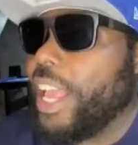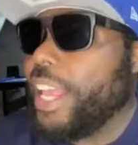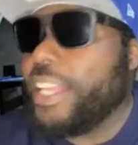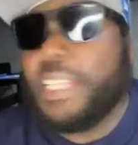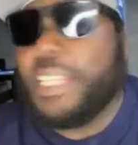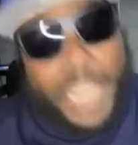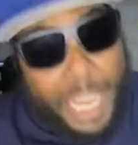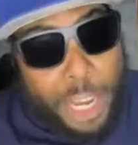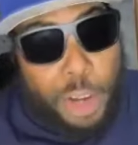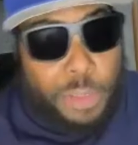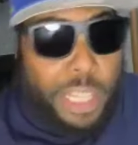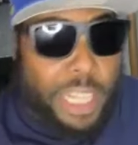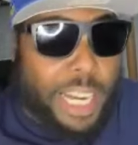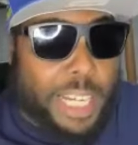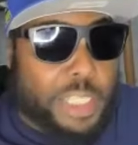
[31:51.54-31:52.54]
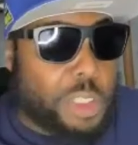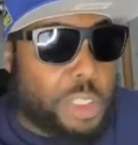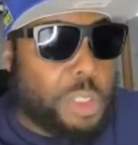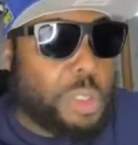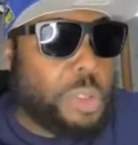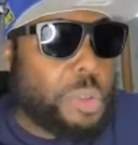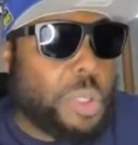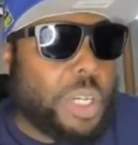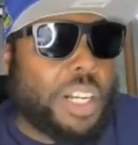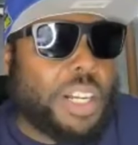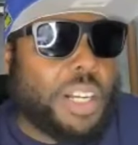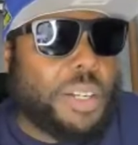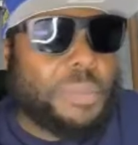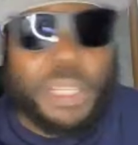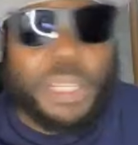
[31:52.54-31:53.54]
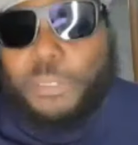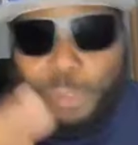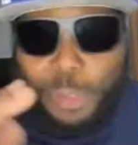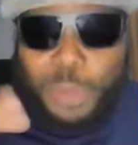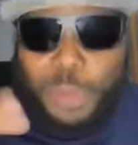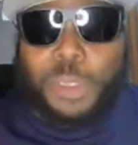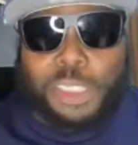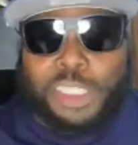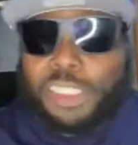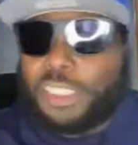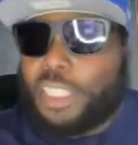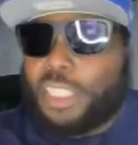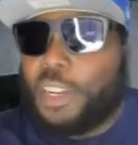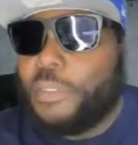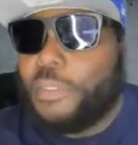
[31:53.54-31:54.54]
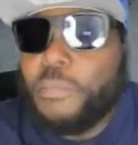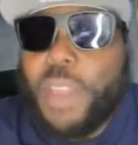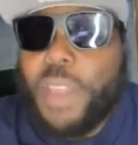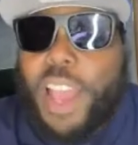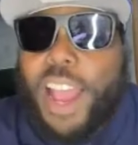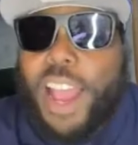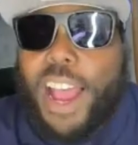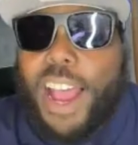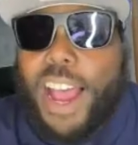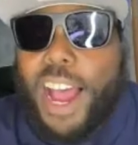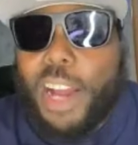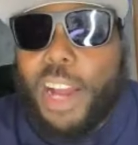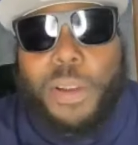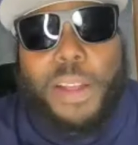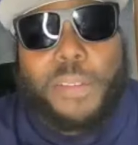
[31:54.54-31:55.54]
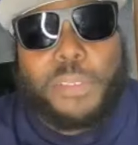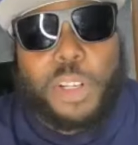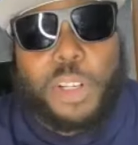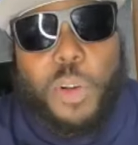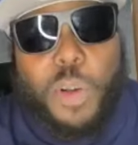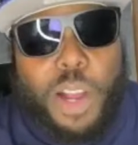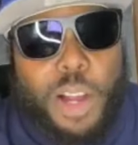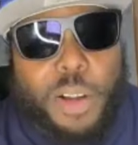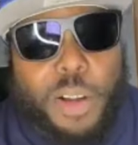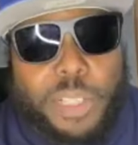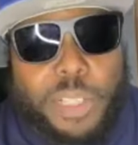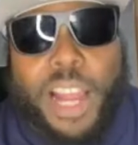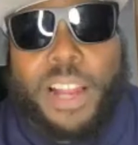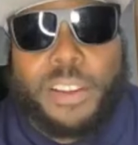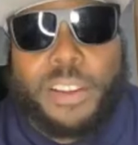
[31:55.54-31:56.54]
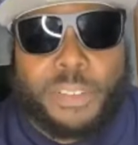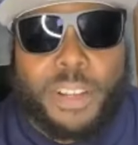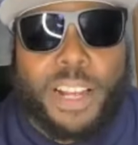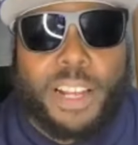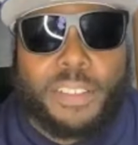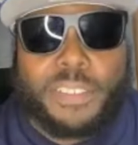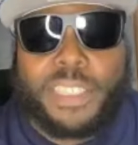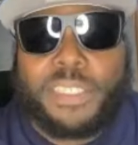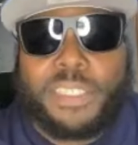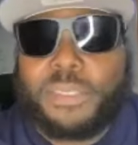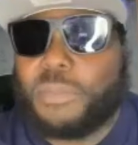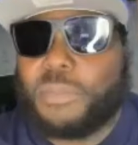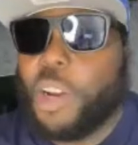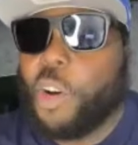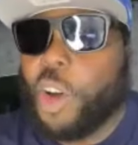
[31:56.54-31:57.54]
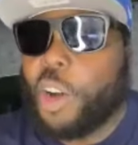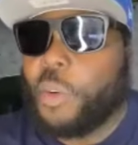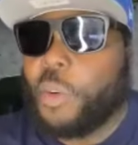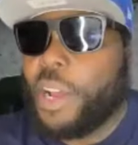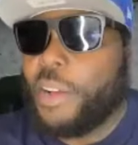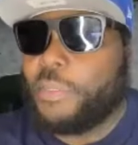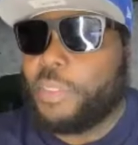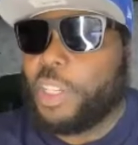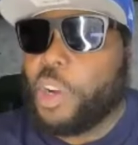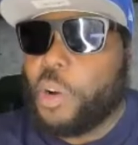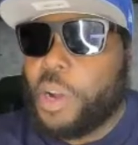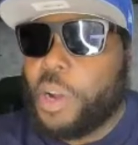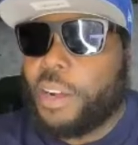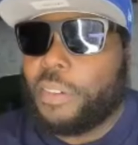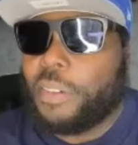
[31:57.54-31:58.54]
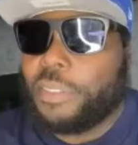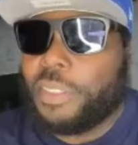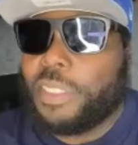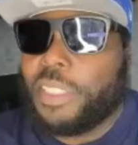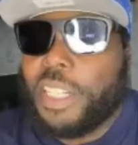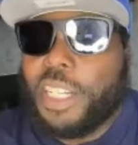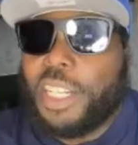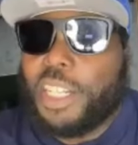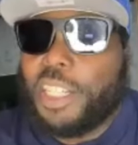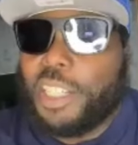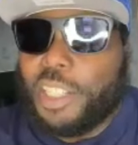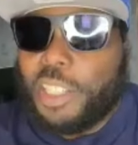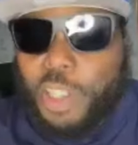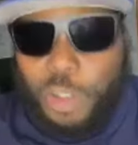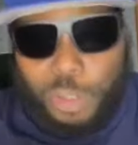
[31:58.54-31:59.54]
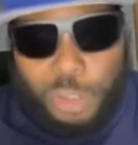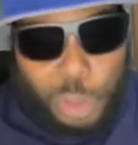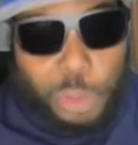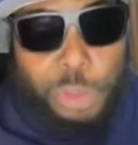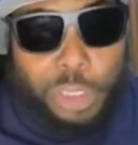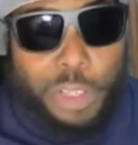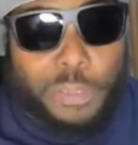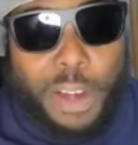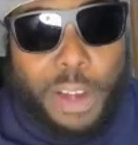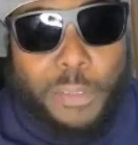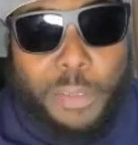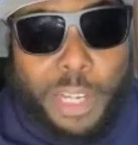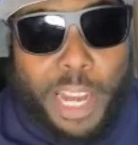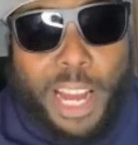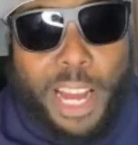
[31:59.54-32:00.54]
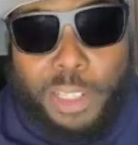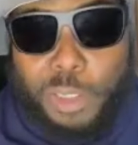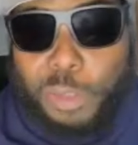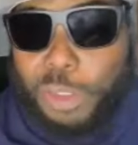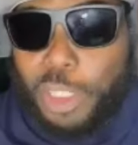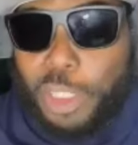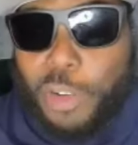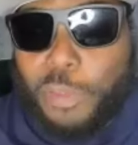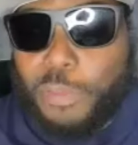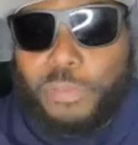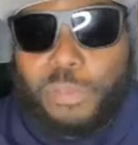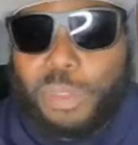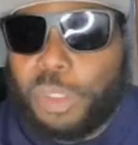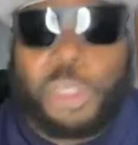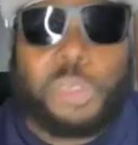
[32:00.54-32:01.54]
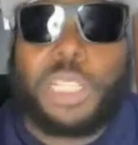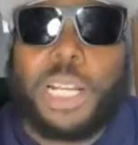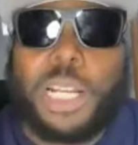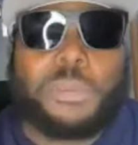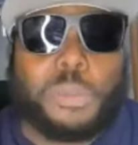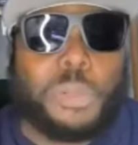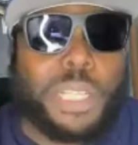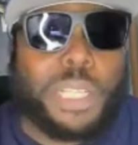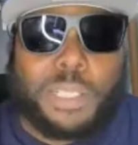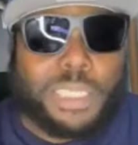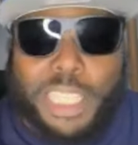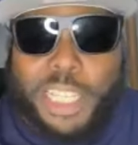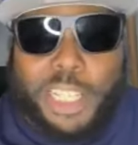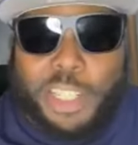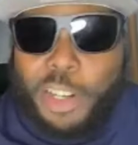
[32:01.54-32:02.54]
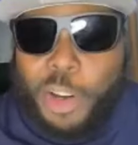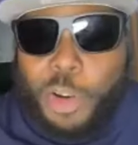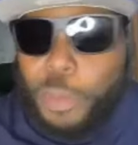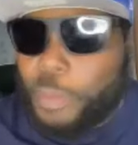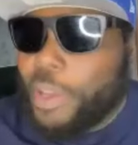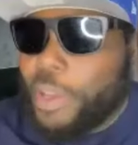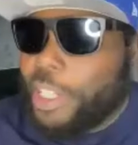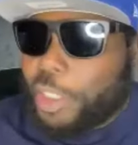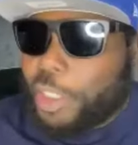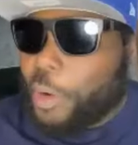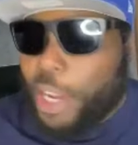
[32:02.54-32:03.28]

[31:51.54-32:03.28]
now that I do uh, influencer stuff, I don't have to go out nine to five and or I don't have to go out and you know do stuff every day. I can do stuff two times a week and stay at home. So